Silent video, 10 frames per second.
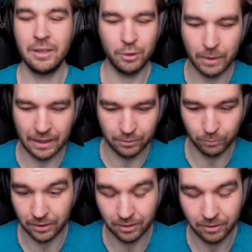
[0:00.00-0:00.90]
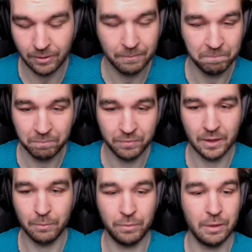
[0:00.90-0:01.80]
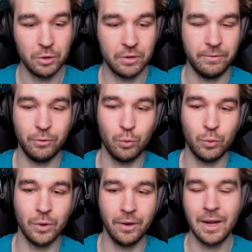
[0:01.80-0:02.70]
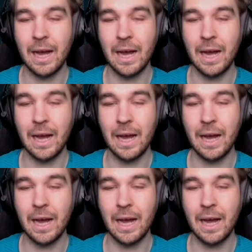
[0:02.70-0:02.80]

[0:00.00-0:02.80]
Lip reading: You back him with pretty much a full one.